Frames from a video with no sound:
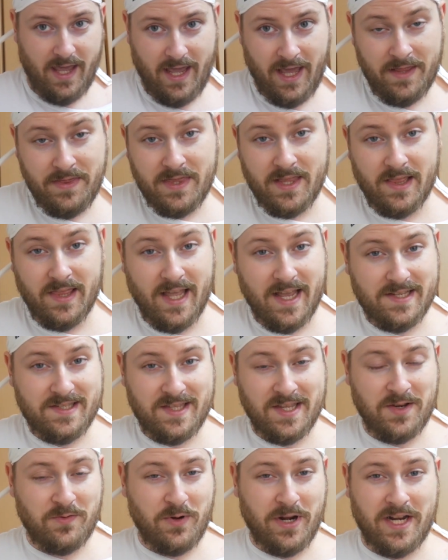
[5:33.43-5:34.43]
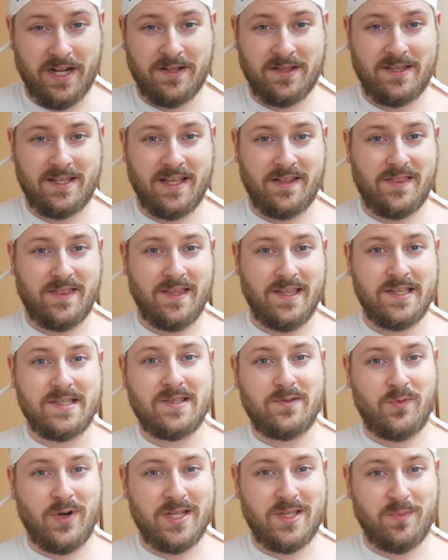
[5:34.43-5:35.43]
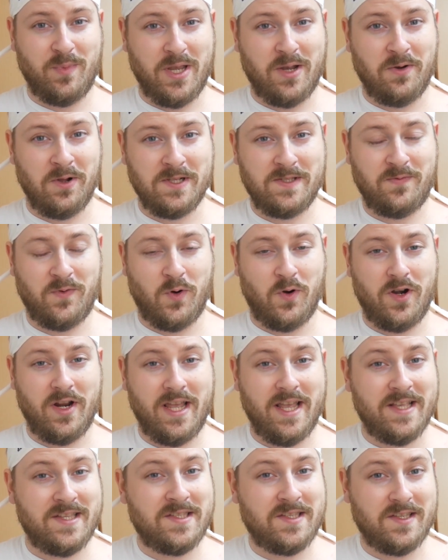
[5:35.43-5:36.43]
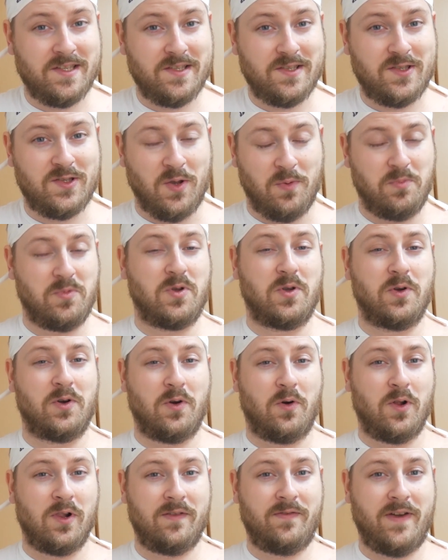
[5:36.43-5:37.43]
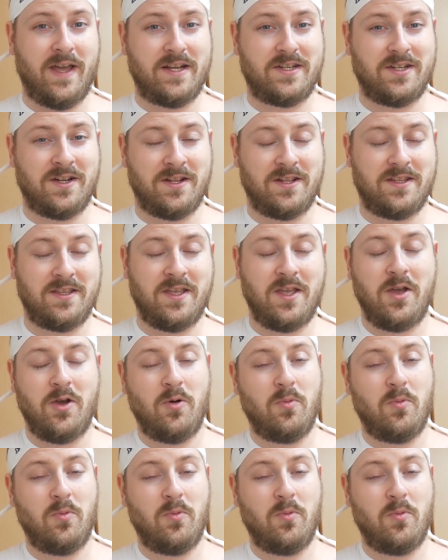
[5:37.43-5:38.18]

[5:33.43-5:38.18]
And the last ingredient that this recipe calls for is some good old-fashioned